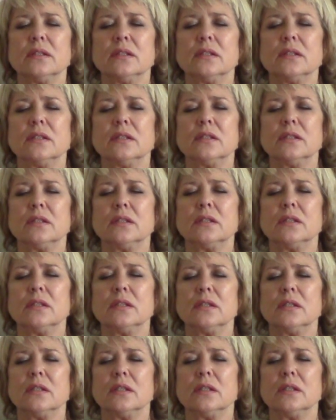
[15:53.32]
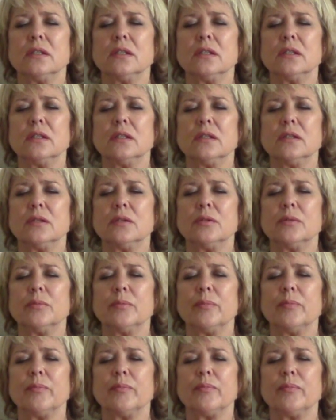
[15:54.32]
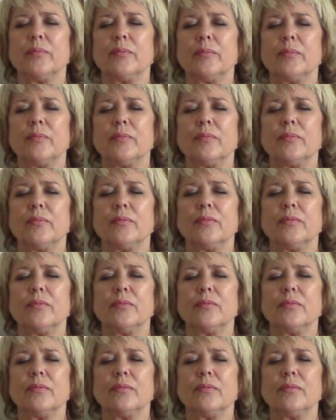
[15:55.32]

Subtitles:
No one is speaking in this clip.